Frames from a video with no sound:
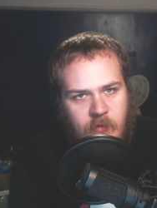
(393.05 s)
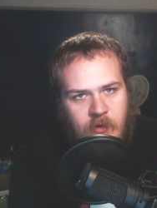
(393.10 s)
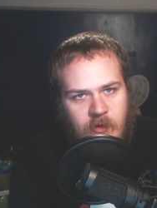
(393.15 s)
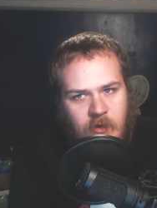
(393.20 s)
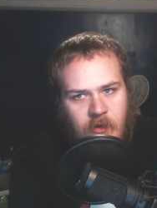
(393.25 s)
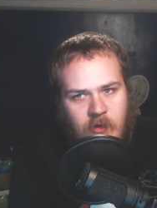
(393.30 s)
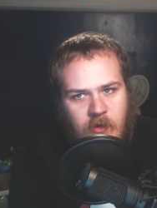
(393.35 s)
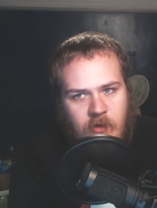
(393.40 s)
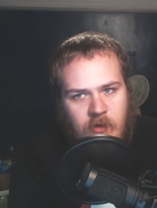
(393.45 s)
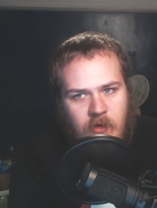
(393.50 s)
And
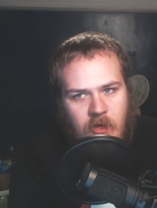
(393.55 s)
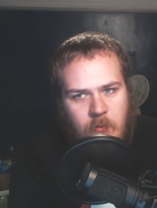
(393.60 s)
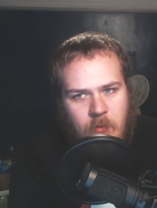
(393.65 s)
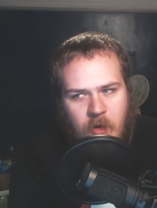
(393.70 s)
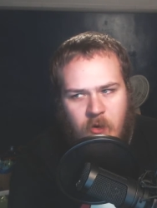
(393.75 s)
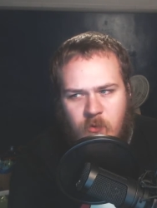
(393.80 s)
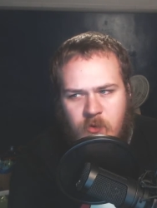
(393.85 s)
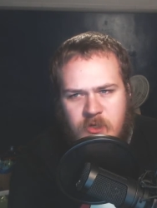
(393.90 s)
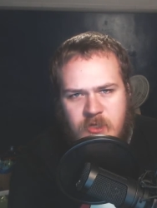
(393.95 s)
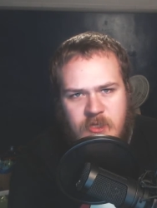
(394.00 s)
I'm
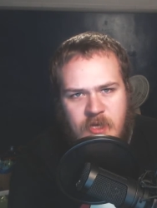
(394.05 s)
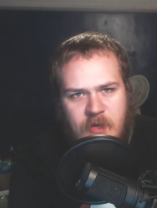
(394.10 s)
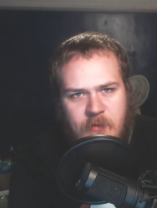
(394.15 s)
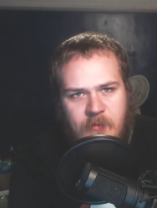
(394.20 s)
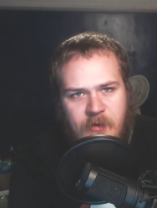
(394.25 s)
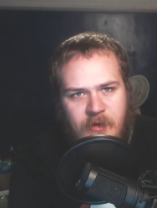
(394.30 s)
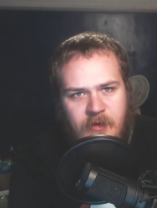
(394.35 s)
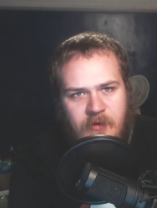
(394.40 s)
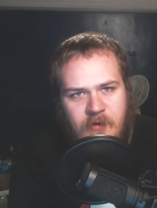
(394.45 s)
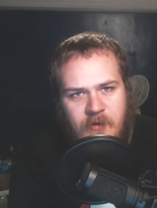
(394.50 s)
like, what does that
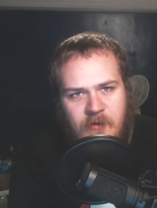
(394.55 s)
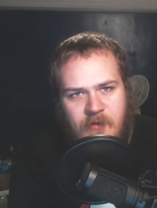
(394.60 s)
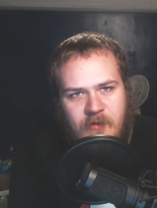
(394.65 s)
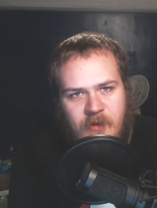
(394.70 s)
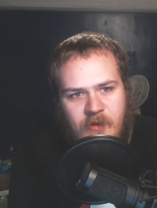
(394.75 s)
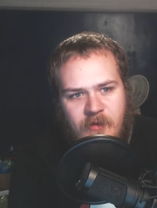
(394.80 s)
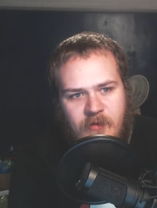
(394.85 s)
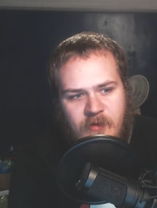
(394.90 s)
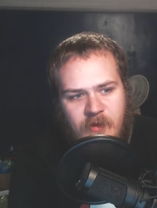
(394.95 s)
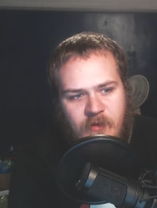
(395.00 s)
mean? You know, and
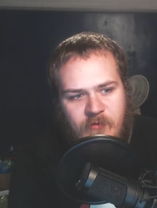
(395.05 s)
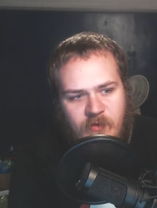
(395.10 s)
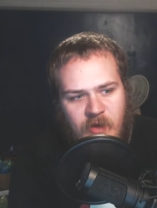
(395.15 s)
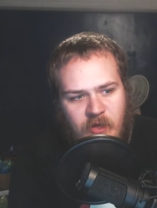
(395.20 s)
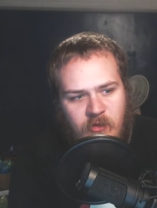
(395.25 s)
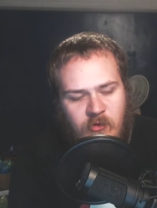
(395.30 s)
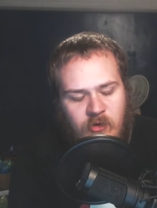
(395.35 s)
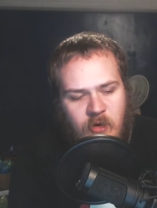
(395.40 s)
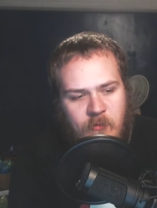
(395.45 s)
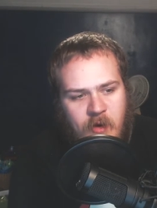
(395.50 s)
then, and then I
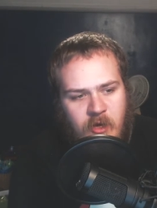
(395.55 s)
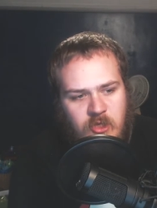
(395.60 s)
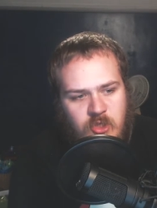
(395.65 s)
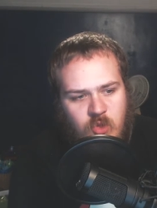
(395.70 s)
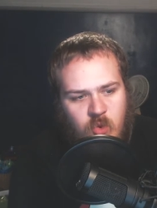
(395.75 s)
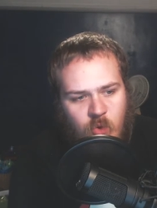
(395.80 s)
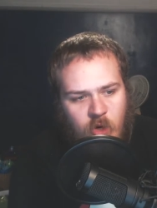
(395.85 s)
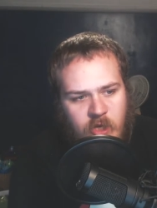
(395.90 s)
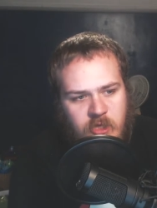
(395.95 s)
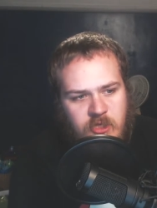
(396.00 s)
learned about
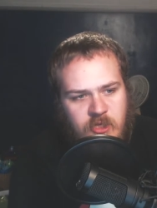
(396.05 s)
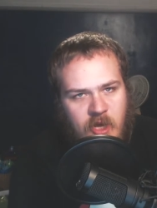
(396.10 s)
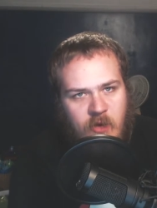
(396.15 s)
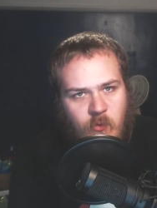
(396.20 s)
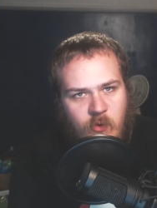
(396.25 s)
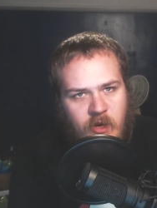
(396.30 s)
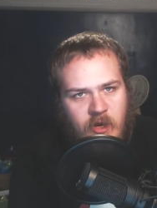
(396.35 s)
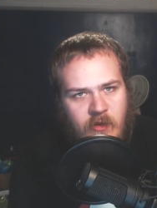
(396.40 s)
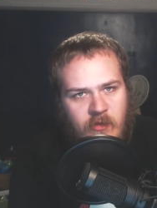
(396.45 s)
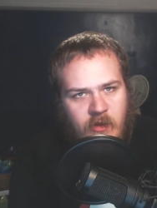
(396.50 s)
Twitch, and I
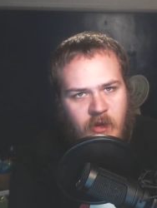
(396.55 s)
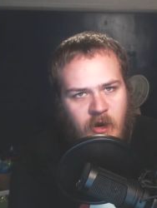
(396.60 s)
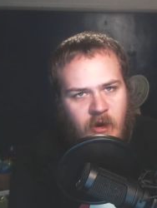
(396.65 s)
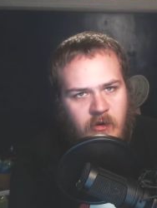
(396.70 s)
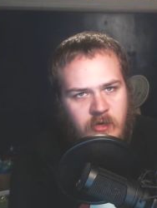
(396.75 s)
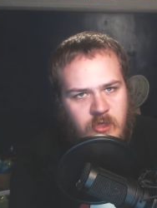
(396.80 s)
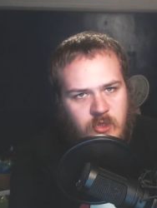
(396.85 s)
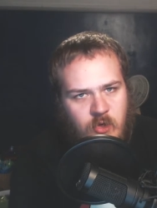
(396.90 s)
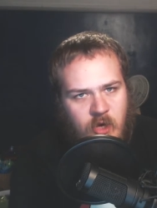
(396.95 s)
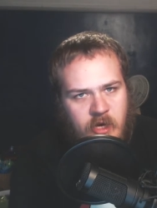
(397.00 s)
went on there
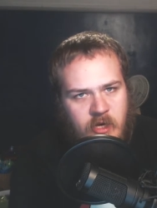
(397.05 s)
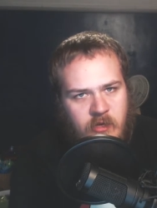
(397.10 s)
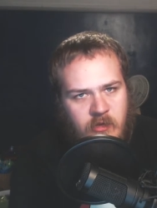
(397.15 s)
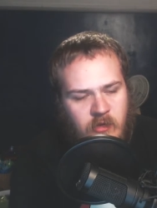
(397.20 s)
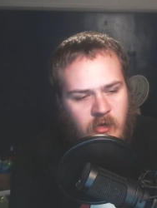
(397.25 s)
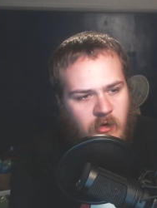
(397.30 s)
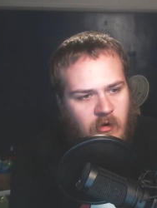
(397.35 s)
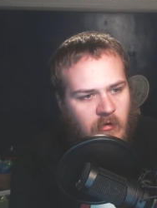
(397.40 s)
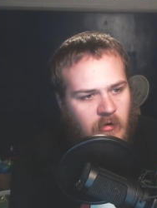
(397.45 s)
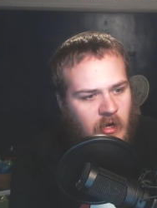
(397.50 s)
and tried to
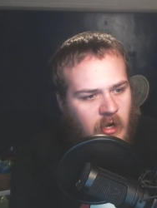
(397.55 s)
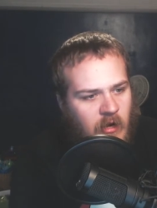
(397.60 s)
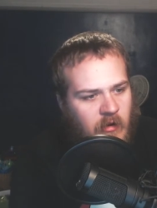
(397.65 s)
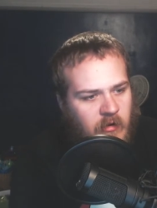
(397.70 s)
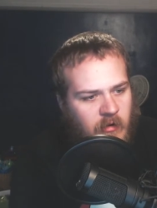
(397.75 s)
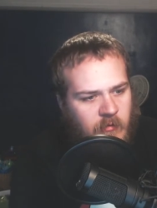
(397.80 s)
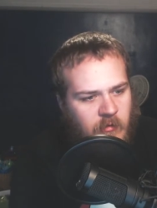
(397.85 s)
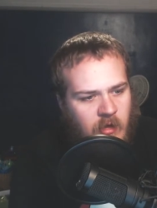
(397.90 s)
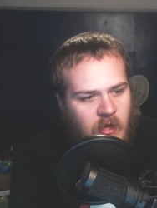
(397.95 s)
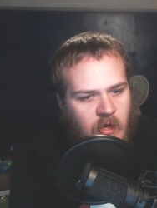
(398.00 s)
look around,
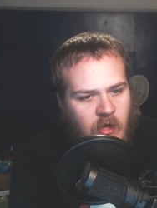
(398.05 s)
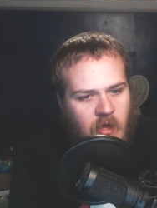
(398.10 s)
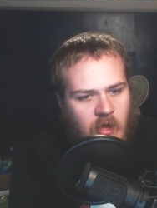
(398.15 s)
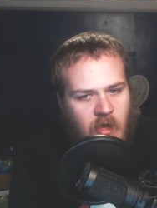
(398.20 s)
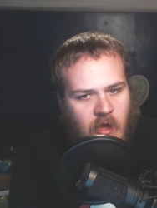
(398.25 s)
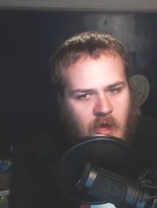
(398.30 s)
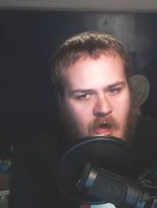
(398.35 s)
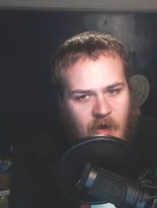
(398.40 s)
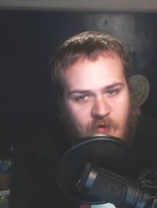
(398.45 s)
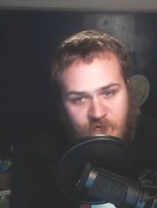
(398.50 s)
and
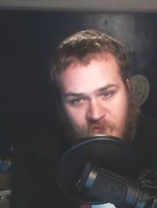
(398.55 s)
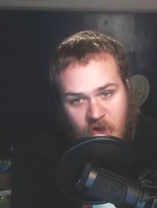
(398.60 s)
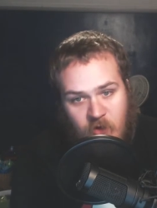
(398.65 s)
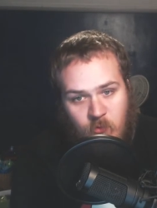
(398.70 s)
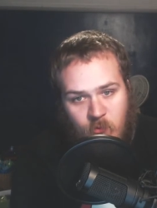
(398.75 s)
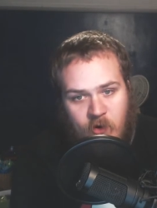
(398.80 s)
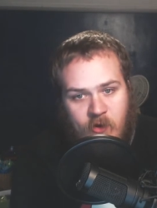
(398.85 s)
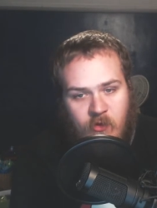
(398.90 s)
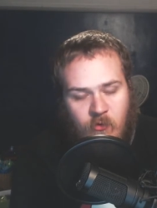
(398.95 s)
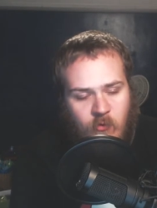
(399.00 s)
I
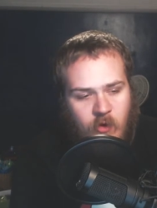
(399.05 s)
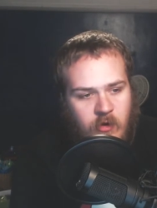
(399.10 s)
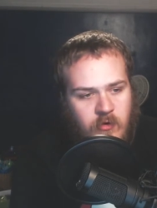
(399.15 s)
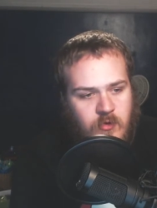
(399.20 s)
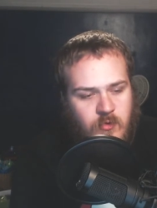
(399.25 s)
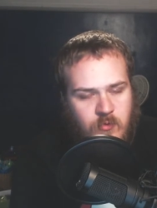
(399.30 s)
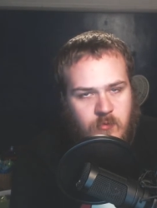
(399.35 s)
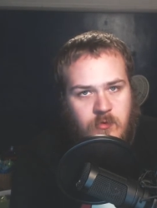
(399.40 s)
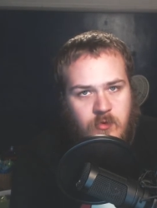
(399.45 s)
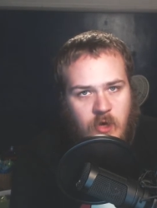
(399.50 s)
found one of the
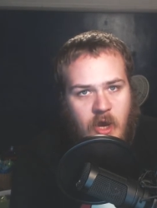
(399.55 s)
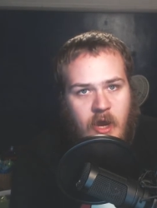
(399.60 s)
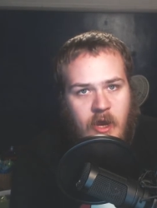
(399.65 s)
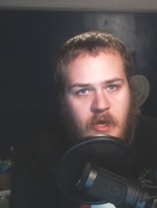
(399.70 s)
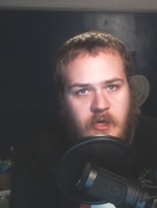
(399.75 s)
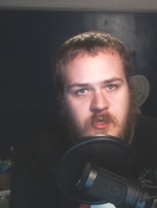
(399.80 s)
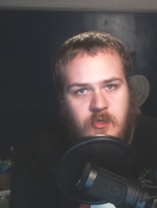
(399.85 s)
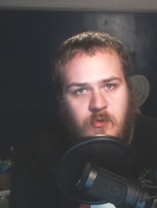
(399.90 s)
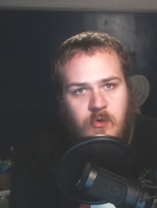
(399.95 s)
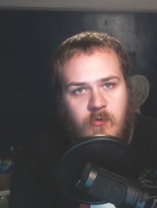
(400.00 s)
runners with
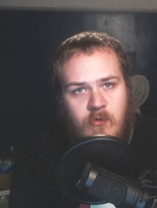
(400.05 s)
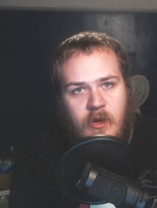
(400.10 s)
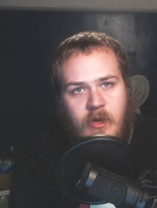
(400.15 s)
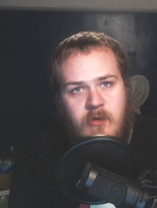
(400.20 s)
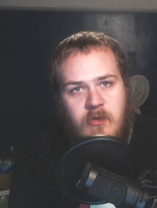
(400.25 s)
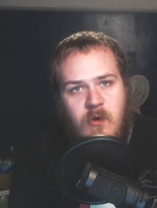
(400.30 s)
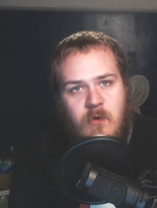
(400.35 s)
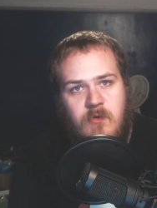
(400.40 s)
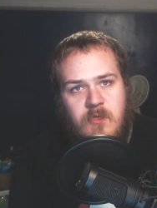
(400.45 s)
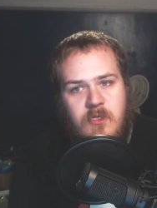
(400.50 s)
Trihex who had
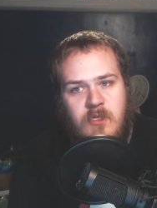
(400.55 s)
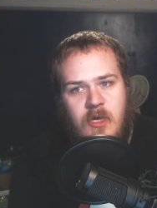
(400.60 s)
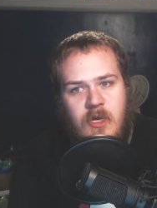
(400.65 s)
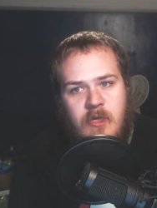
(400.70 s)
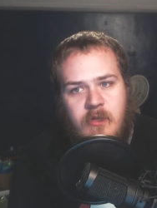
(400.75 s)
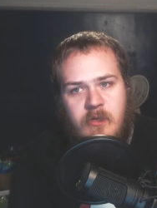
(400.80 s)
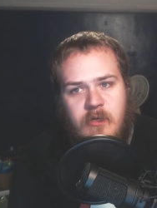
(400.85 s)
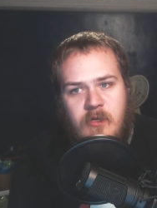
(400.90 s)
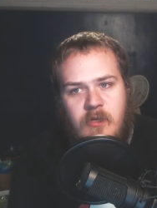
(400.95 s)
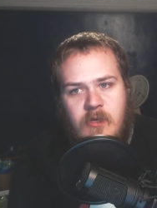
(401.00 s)
ran Yoshi's
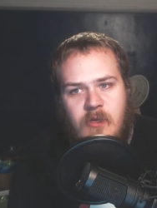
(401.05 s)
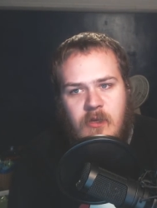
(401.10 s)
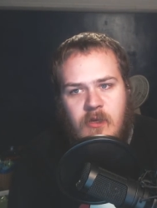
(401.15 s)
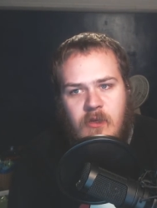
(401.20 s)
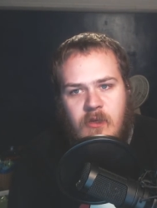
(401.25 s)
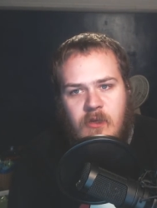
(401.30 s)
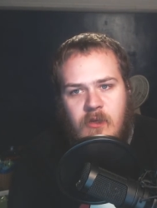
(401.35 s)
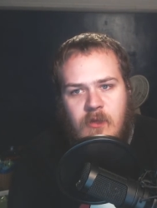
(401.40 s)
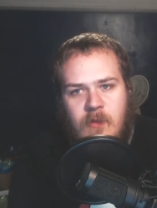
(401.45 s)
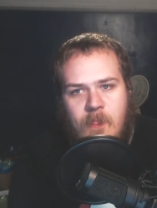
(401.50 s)
Island,
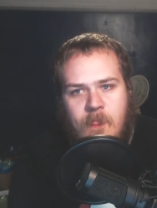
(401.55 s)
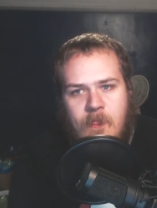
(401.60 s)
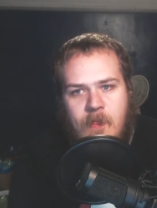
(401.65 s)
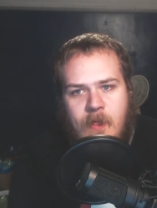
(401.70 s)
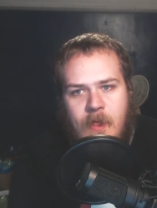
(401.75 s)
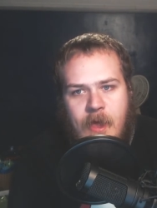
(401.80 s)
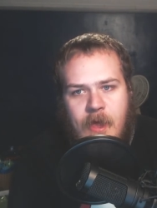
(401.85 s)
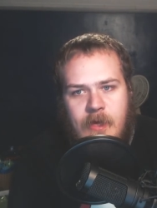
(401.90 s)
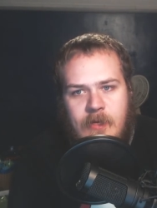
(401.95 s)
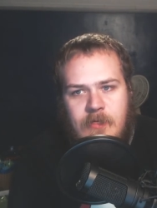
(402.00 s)

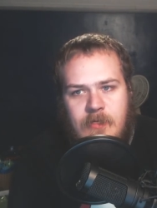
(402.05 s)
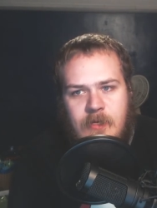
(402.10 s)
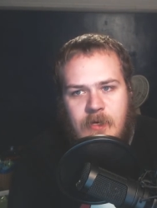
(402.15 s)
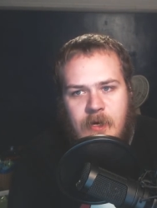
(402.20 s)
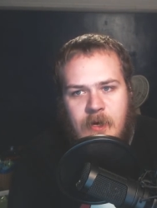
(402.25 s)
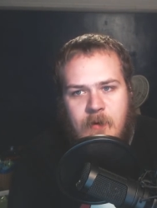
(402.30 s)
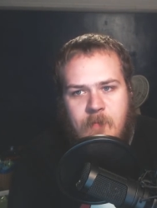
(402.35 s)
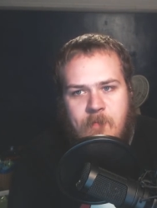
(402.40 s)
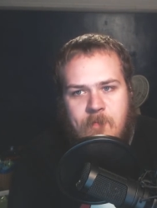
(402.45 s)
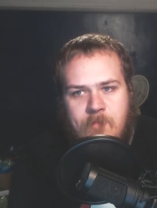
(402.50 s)
and
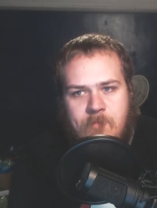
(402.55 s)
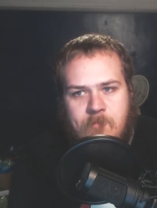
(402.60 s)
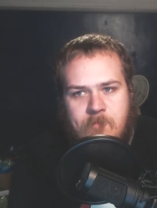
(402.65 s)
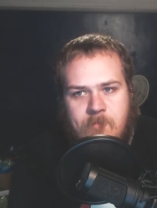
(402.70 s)
um,